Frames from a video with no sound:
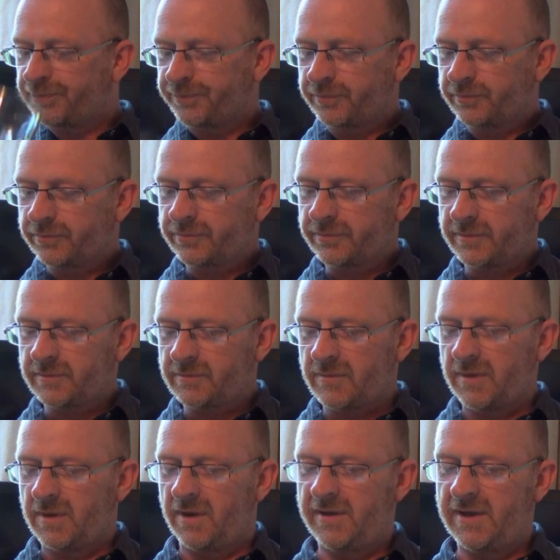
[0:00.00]
yeah, God,
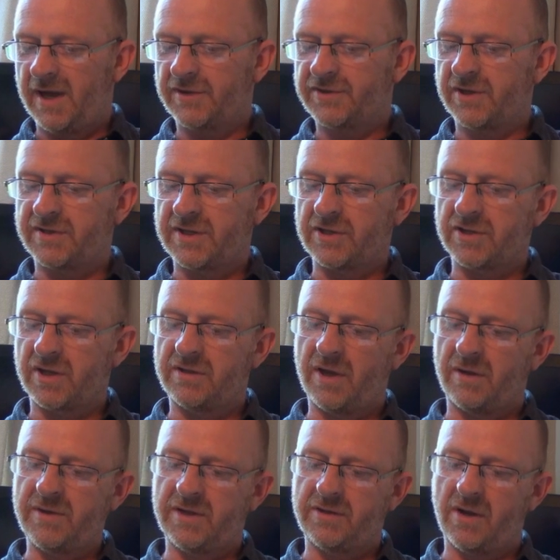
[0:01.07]
sorry. Yeah, so it says,
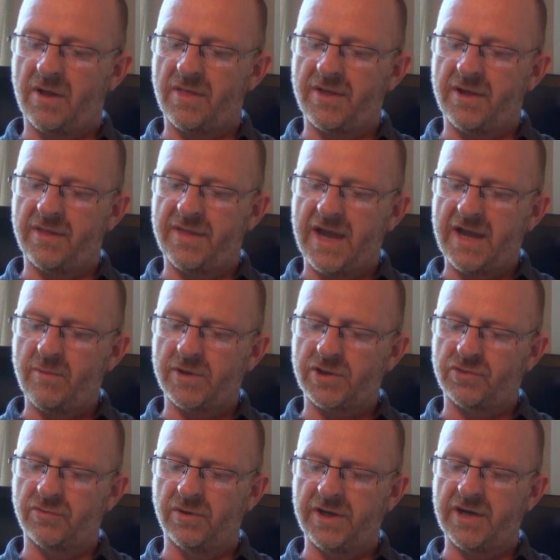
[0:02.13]
Know ye not that they
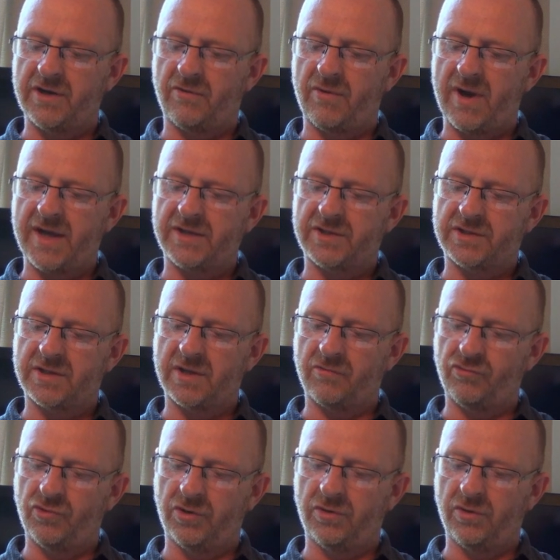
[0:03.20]
which run in a race
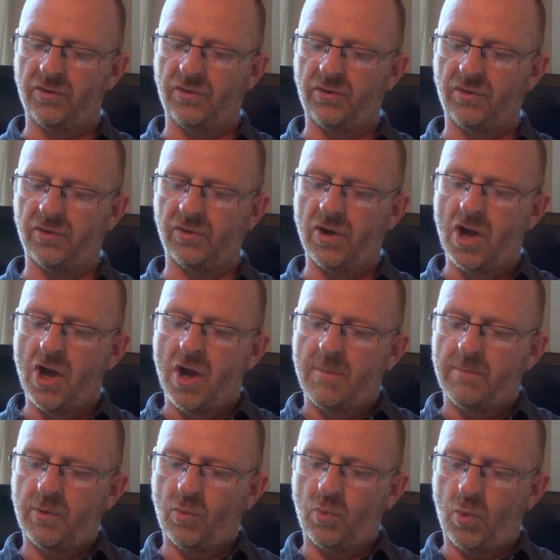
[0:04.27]
run all,
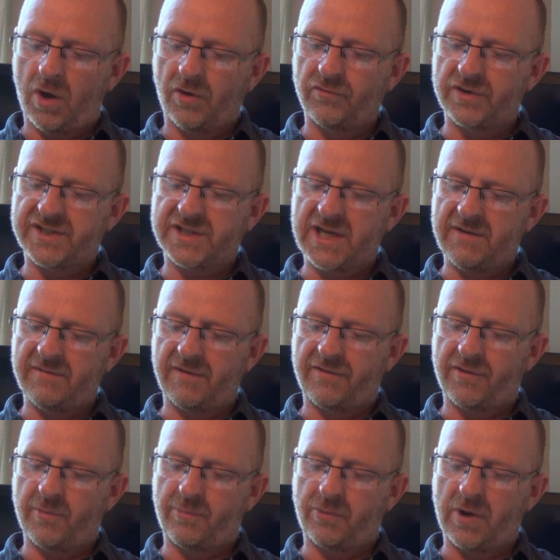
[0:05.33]
but one
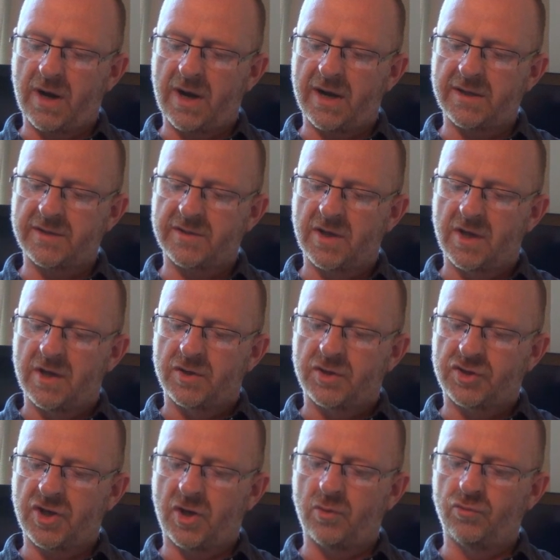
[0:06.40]
receiveth the prize
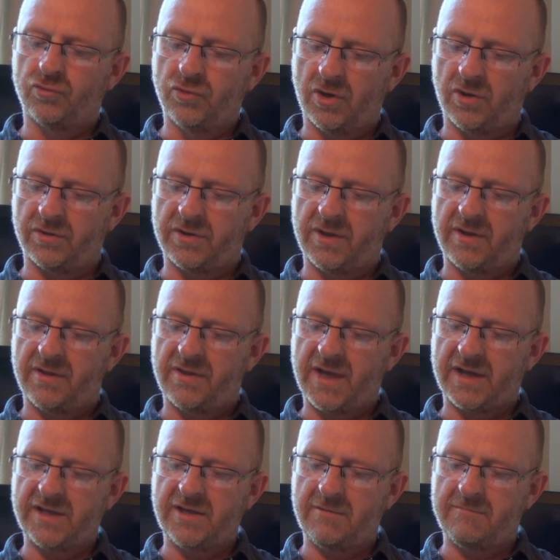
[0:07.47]
so run
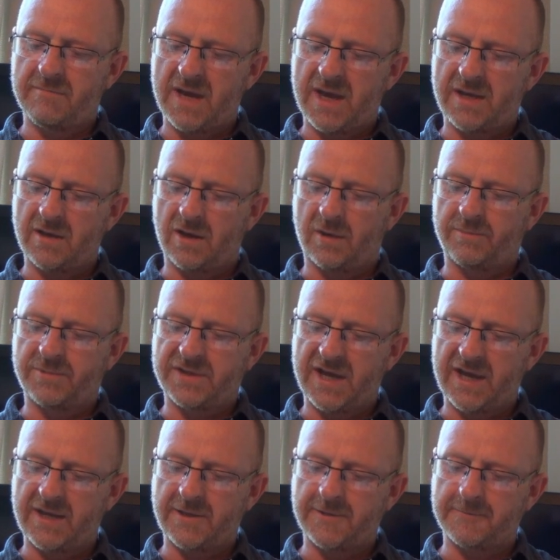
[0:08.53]
that ye may
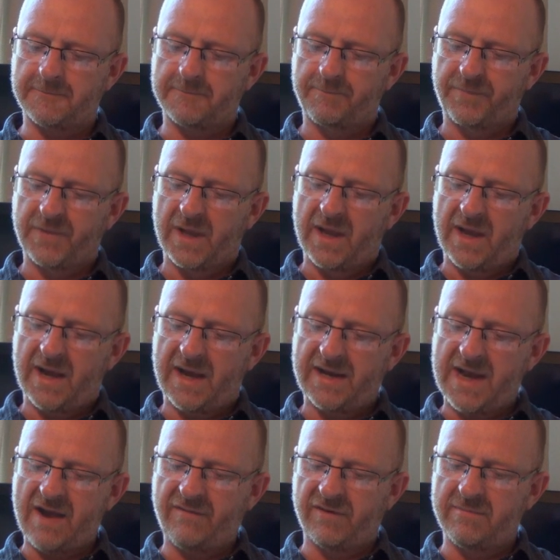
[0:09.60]
obtain.
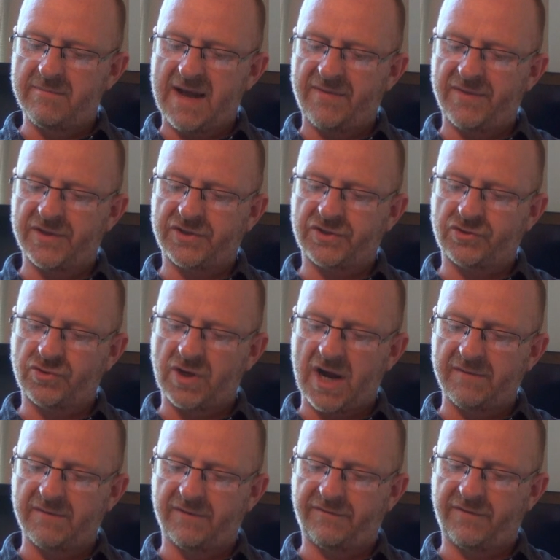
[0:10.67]
And every man that
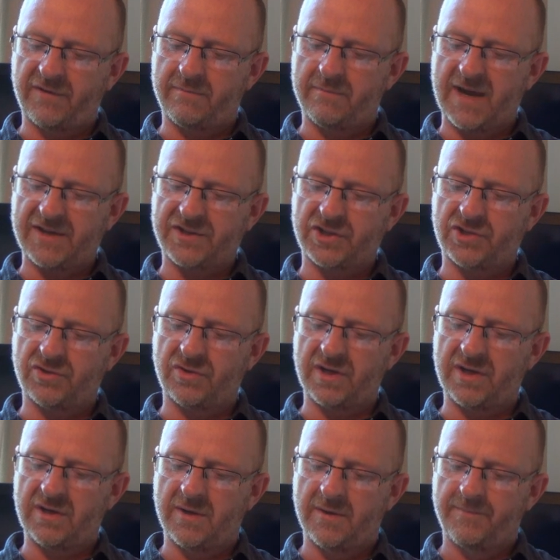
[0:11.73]
striveth for the
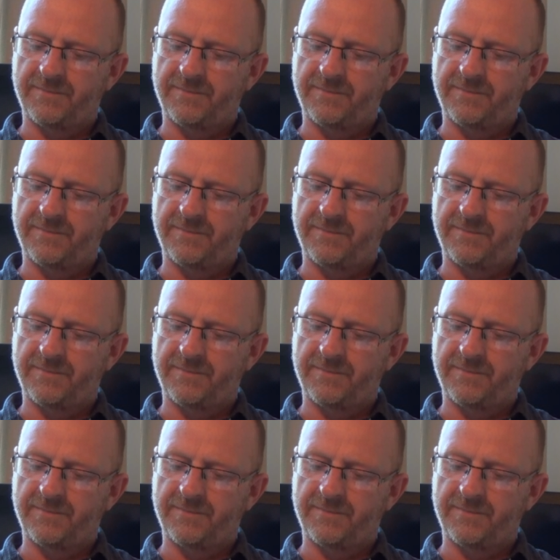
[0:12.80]
mastery